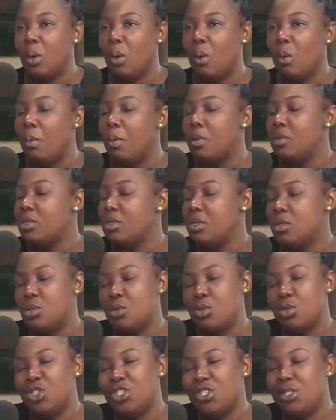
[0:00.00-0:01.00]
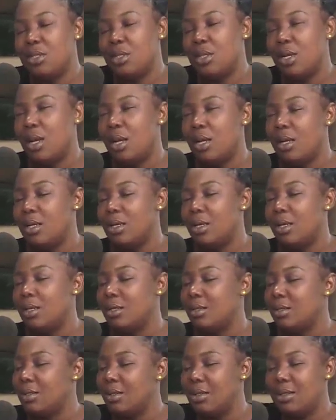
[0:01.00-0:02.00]
compost sio shida,
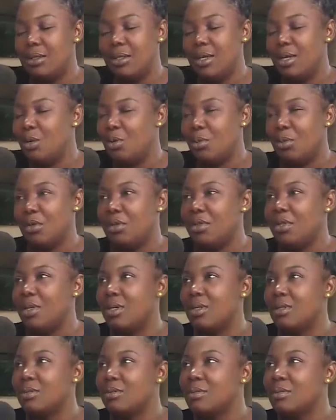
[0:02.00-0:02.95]
ni tell no more thing.